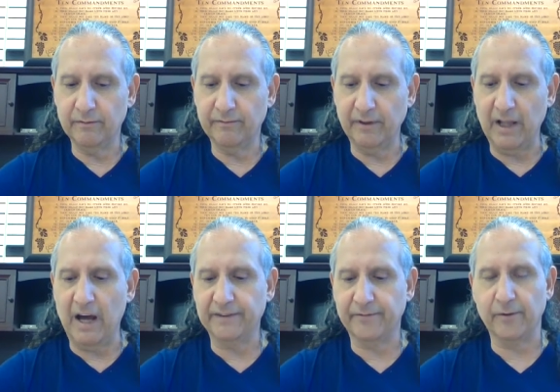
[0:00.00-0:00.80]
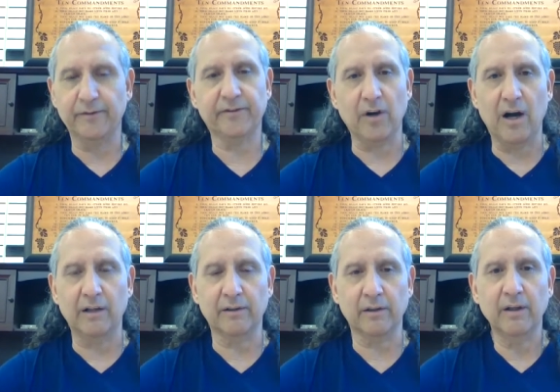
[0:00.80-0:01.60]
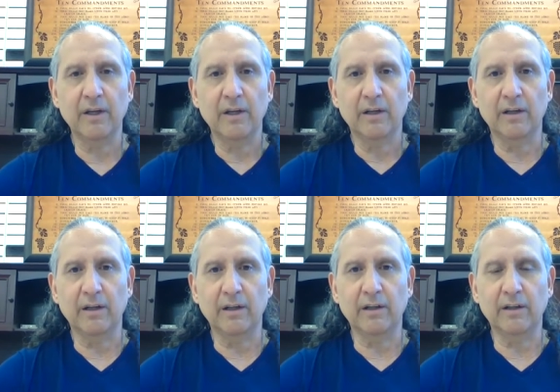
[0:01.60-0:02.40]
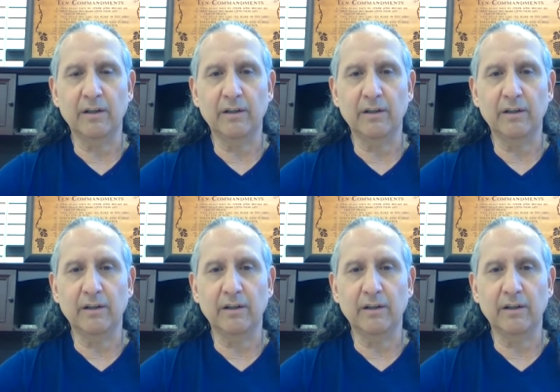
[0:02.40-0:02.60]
philosopher and scholar, philosopher